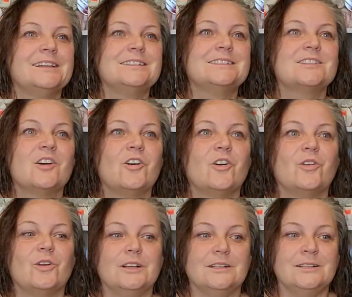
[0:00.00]

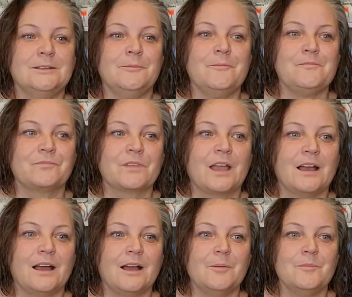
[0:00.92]
So
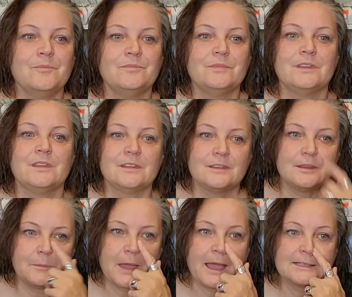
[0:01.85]

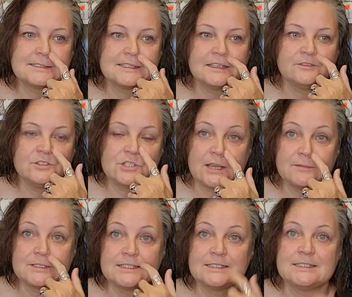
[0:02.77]
the passing of
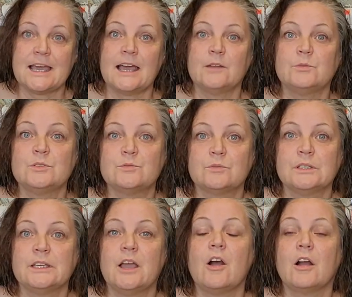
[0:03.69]
James's dad was
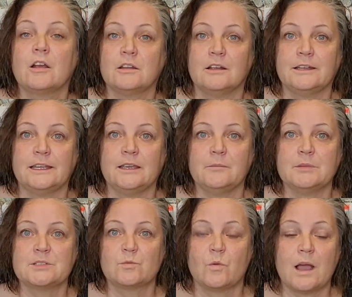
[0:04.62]
really hard on him
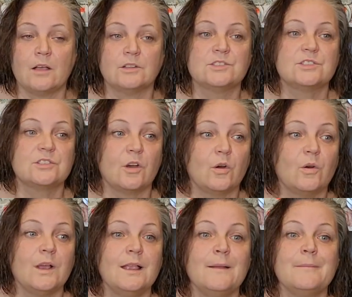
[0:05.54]
as well.
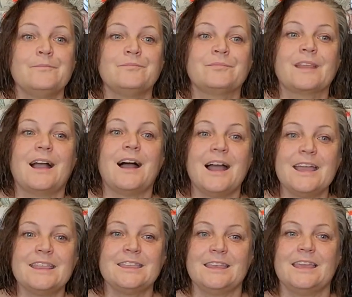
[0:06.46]
So
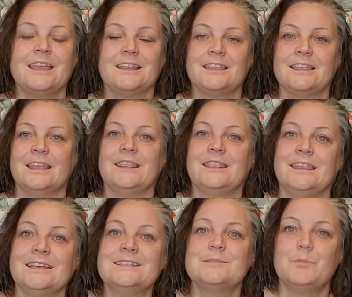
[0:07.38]
I think that
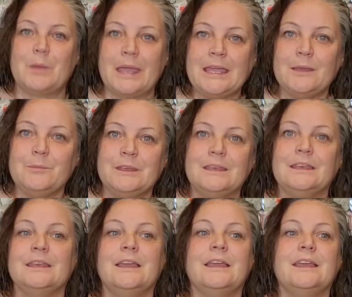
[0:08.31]
this
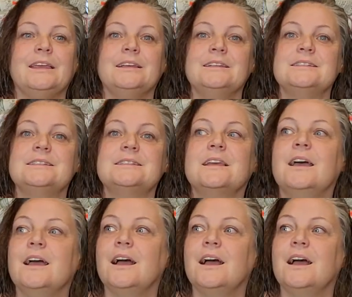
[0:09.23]
baby is